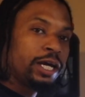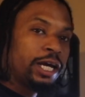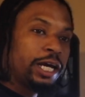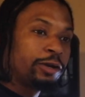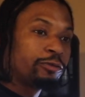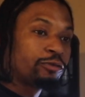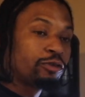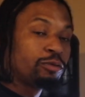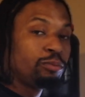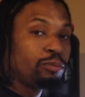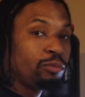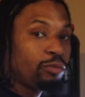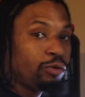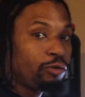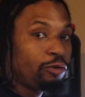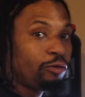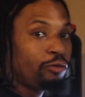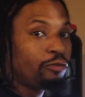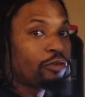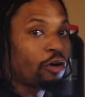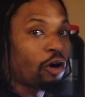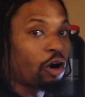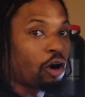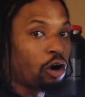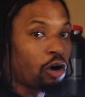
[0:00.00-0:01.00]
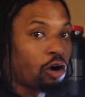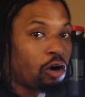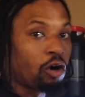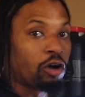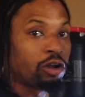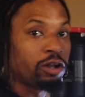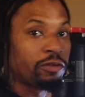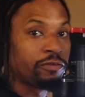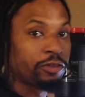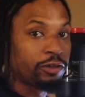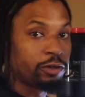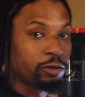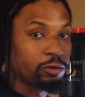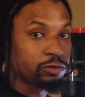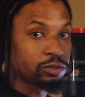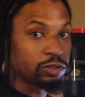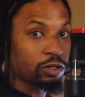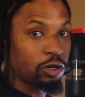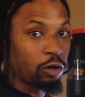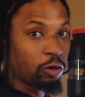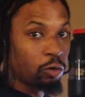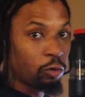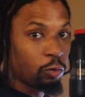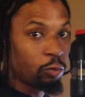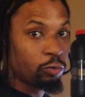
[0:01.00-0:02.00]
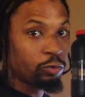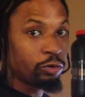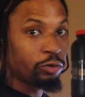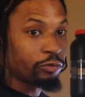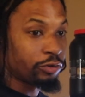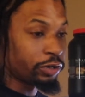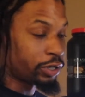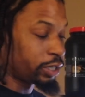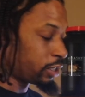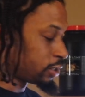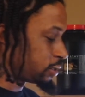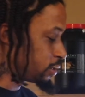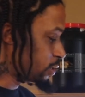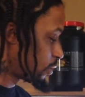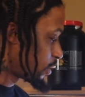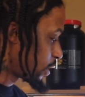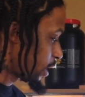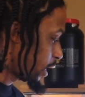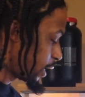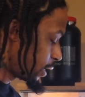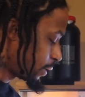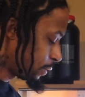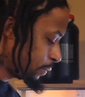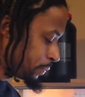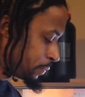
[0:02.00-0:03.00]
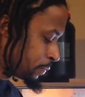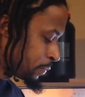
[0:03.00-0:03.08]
and remove all of those old greens, okay?